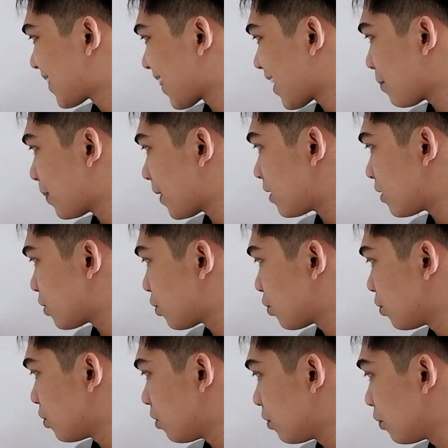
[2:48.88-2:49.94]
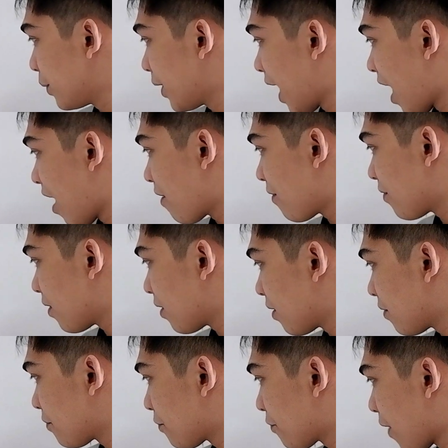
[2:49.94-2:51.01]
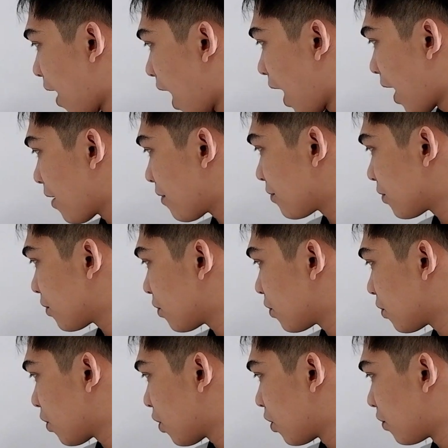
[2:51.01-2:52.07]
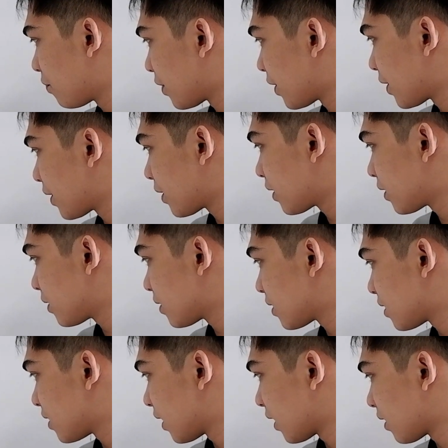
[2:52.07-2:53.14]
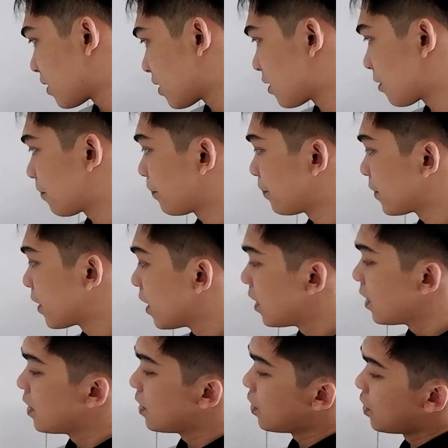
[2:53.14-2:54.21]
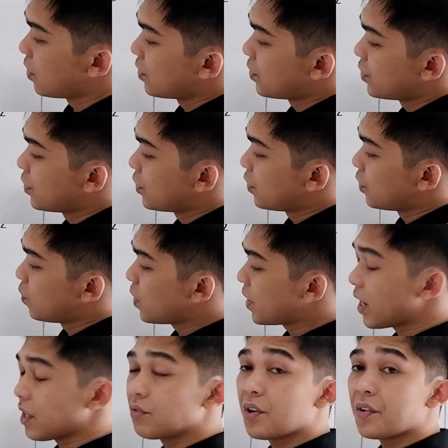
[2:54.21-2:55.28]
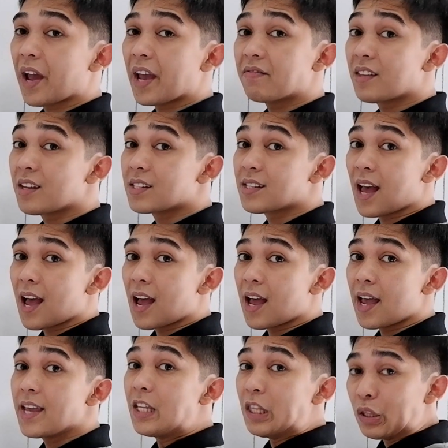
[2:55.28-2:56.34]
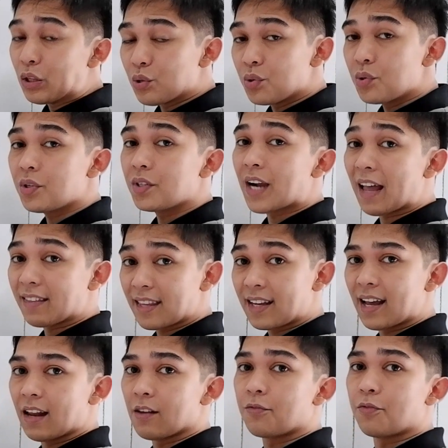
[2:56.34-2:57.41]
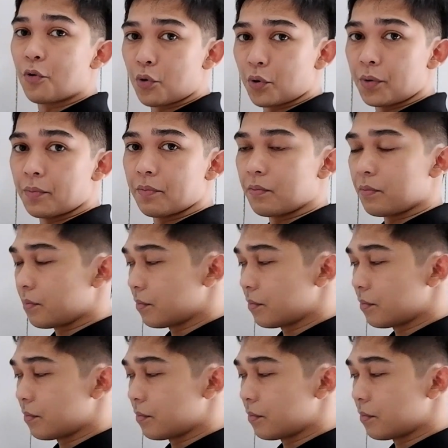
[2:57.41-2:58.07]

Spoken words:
3 plus 2, we have 5 over 6. We can write this into radical form.